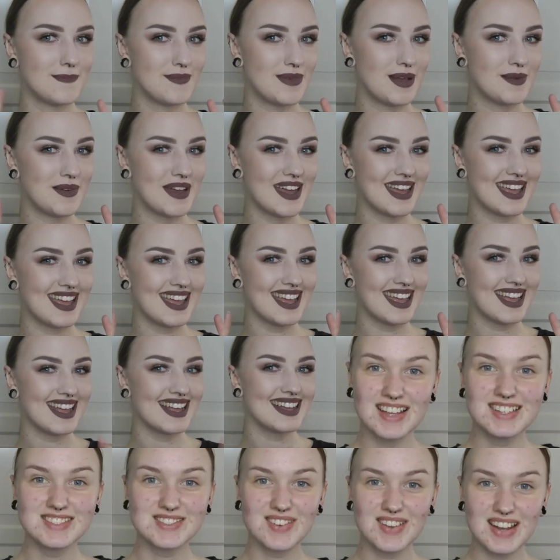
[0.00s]
Bye bye.
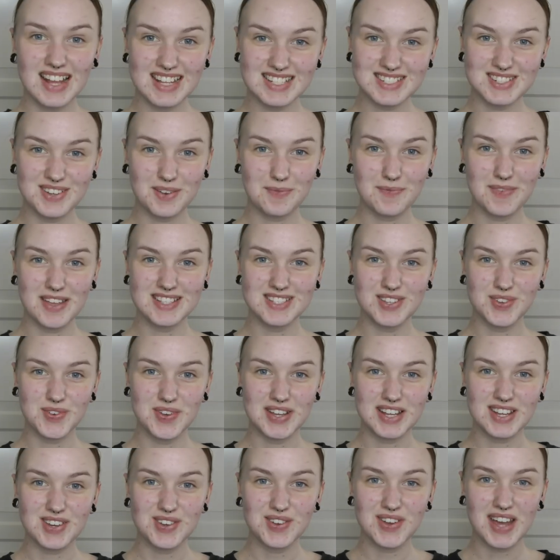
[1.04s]
So let's jump into
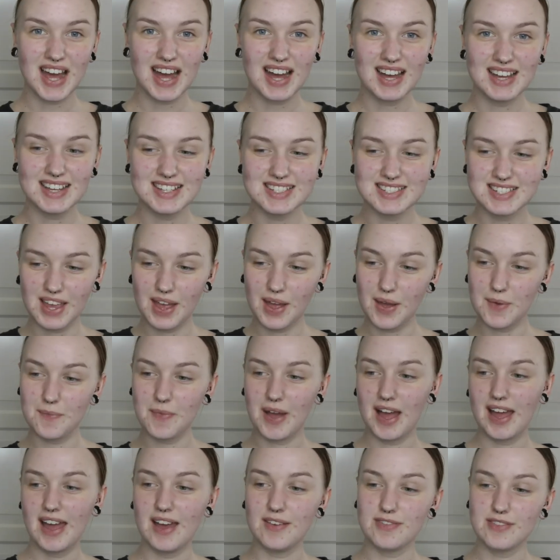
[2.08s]
it, you guys.
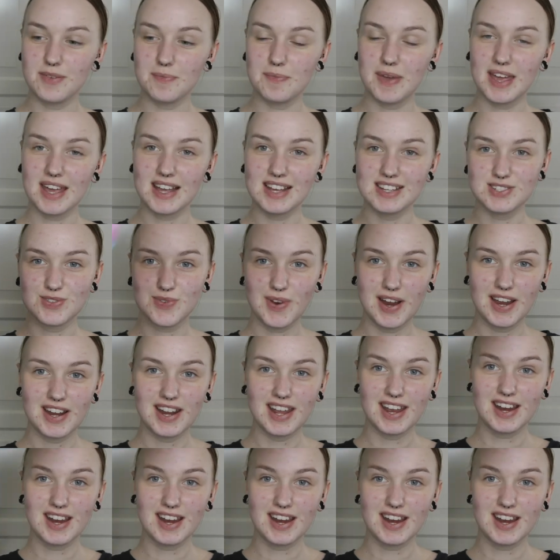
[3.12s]
I have the package right